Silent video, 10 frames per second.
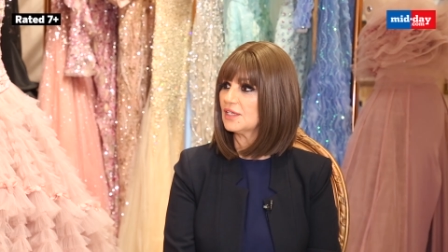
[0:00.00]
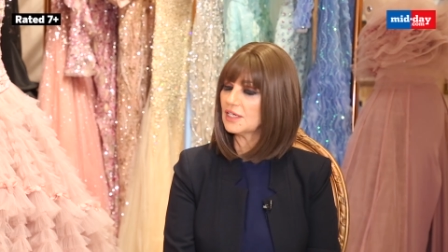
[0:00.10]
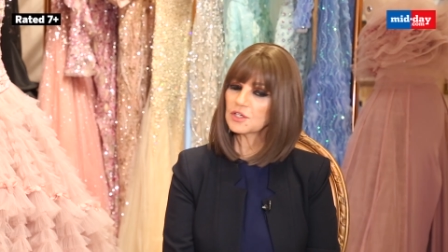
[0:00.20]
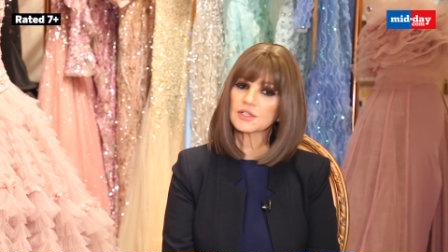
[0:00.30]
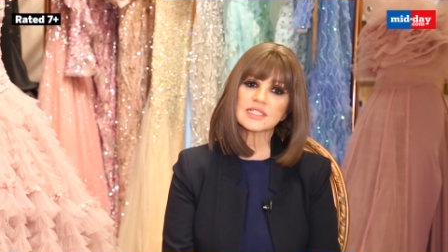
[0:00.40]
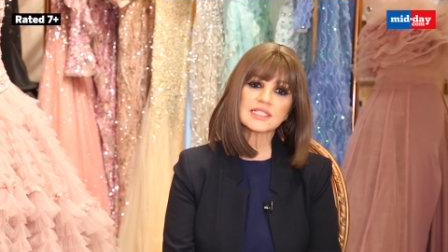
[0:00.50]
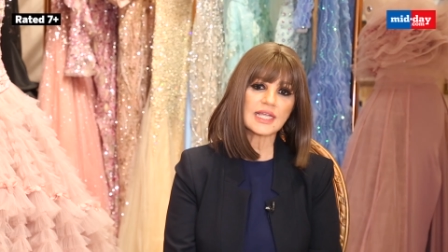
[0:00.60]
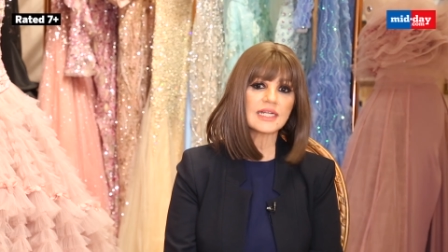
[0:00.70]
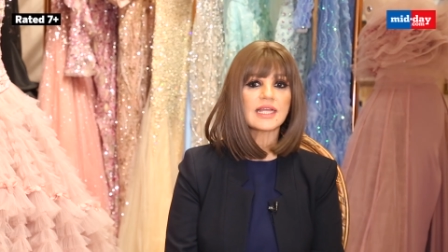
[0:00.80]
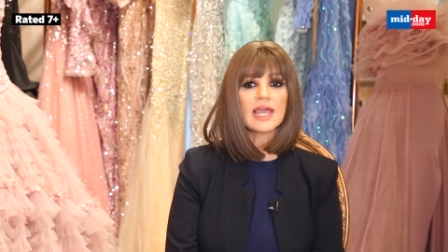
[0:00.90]
it on
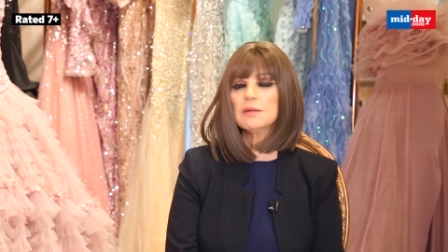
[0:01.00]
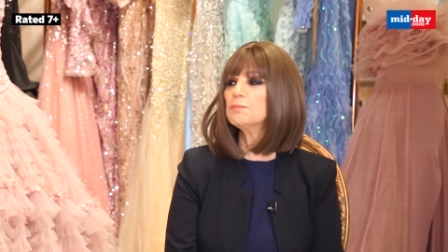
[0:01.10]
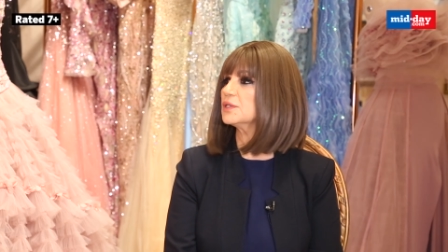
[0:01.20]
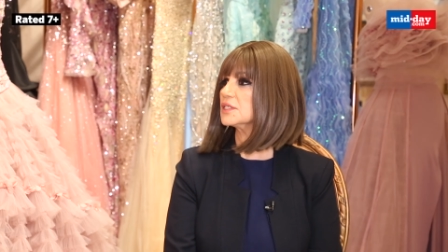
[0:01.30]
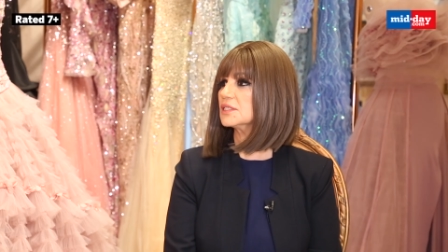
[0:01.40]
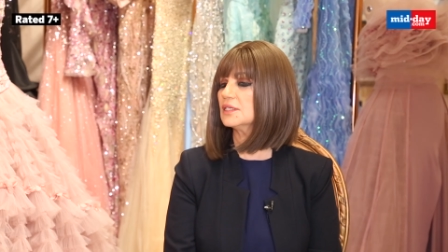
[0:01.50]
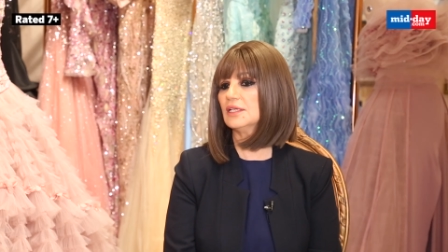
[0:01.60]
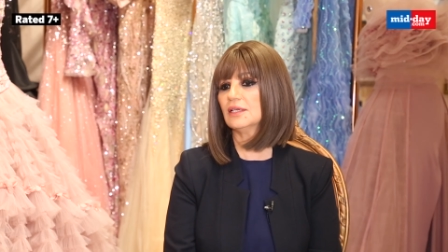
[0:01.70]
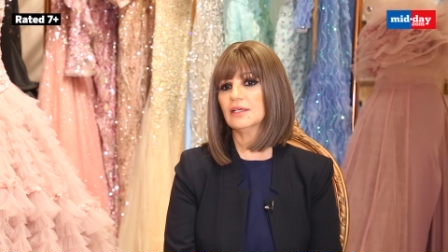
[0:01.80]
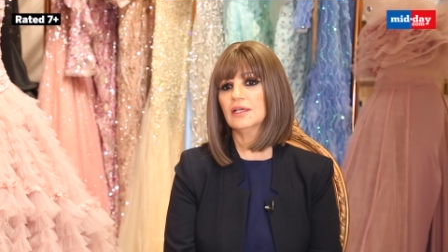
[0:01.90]
set and
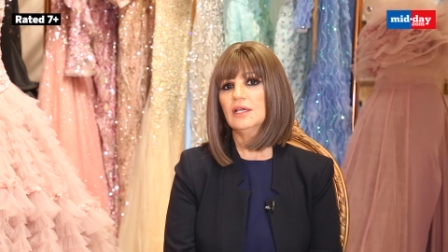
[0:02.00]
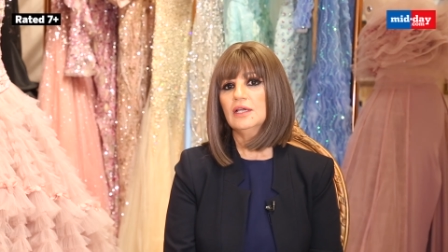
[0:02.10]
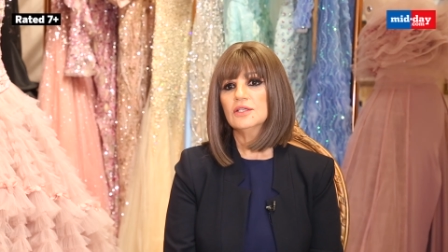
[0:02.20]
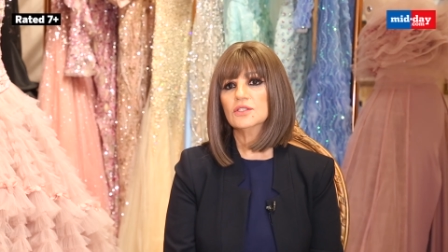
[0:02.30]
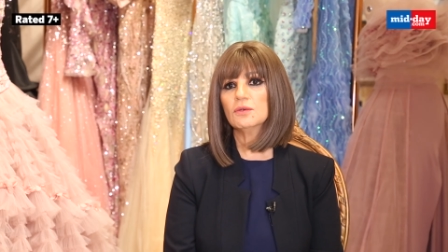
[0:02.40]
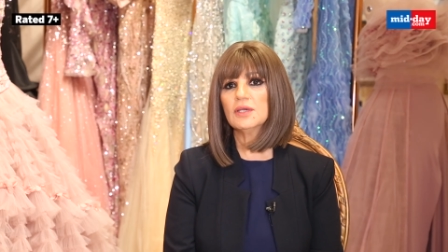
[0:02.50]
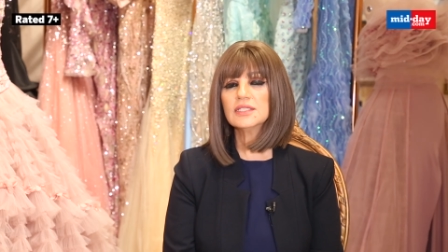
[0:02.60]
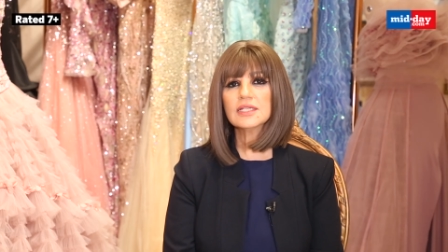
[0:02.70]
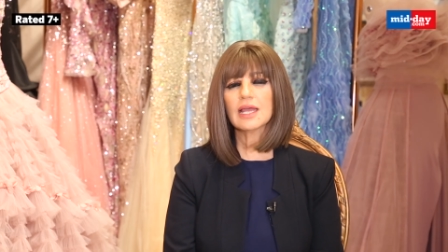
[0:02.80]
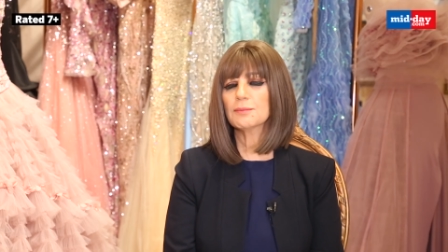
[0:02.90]
personally. So
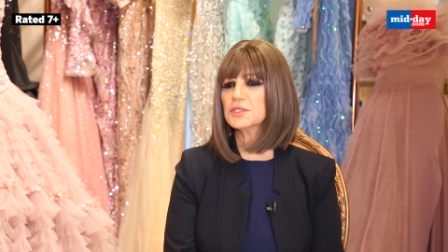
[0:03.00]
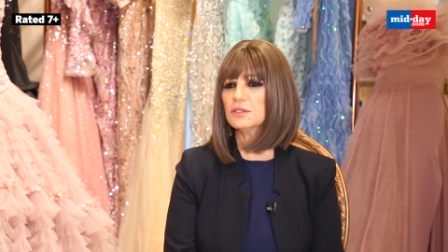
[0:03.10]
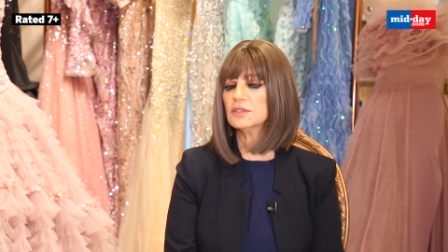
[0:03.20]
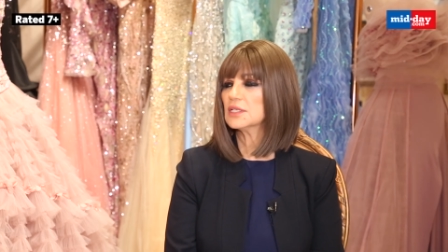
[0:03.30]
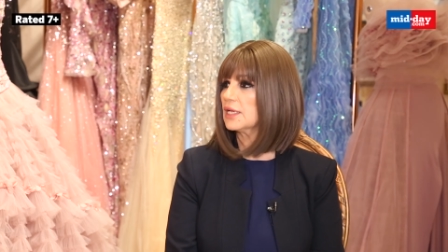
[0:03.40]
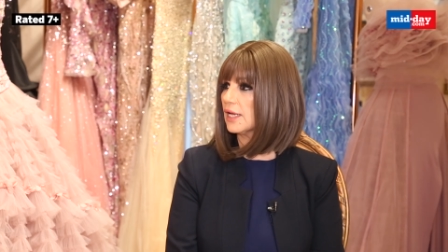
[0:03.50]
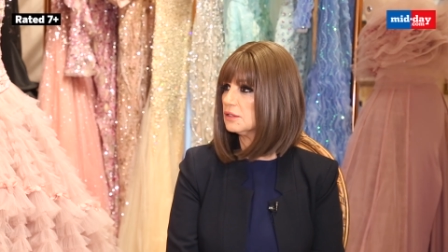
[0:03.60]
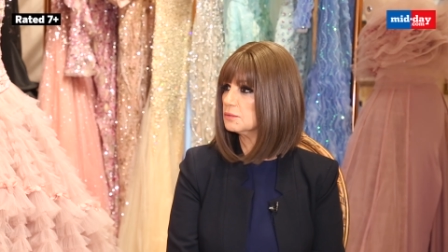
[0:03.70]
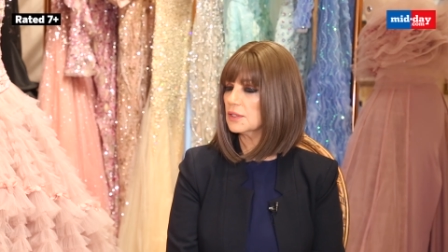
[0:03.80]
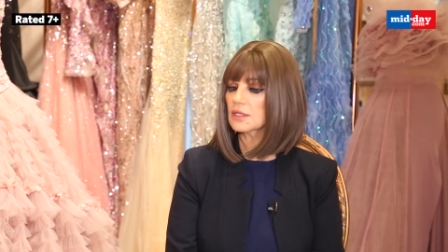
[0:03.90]
it's an absolute
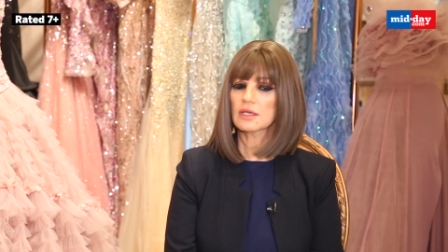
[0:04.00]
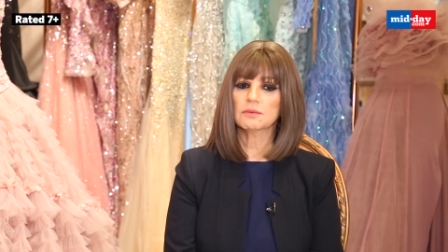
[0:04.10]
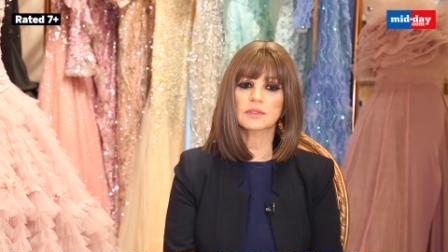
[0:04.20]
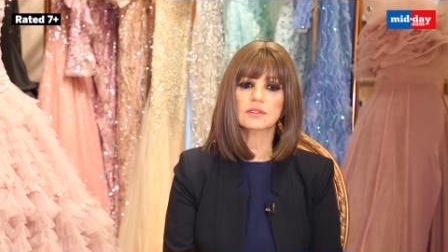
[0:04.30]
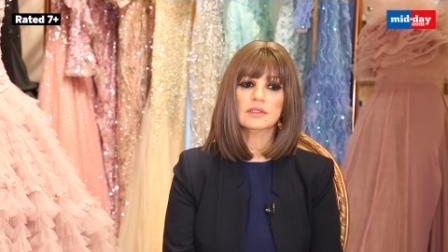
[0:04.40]
delight working with